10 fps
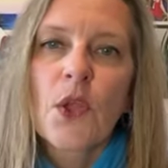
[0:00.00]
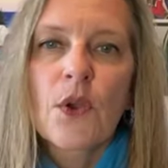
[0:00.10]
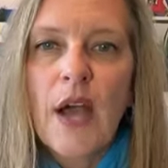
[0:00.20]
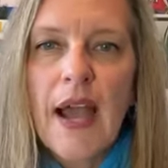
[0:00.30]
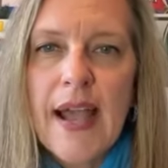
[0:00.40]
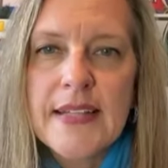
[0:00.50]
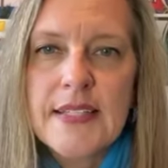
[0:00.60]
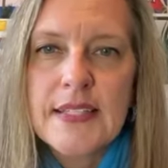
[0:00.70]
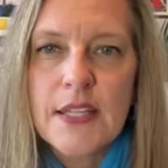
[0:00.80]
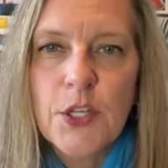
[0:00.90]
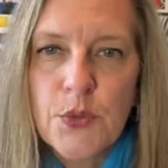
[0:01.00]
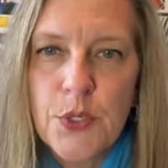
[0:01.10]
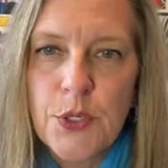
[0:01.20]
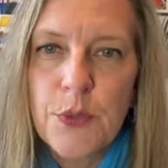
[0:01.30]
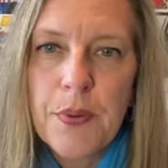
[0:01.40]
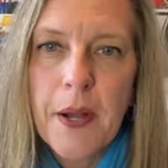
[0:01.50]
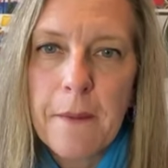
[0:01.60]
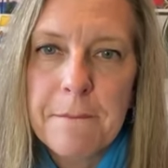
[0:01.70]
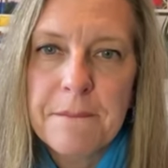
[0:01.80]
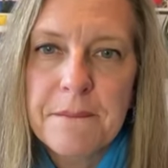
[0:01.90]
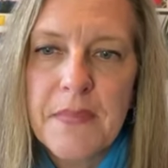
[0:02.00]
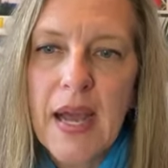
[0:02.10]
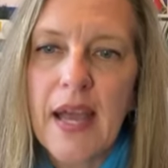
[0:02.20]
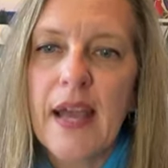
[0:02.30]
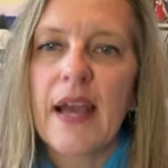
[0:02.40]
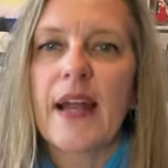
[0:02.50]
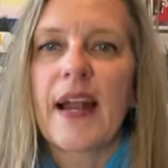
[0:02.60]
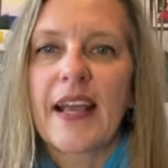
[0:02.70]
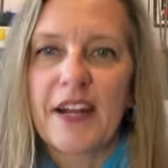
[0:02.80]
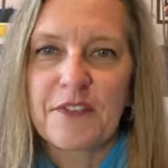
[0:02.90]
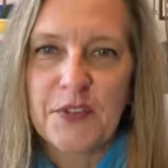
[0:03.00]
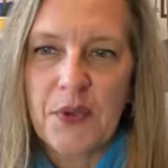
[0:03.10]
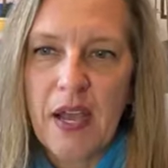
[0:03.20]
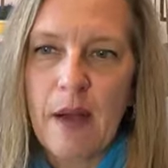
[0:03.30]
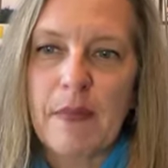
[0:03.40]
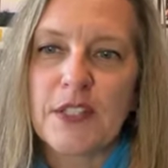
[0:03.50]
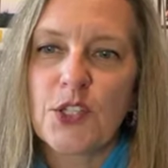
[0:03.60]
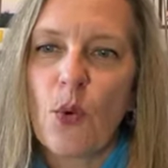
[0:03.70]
I asked in the group, I got a few comments.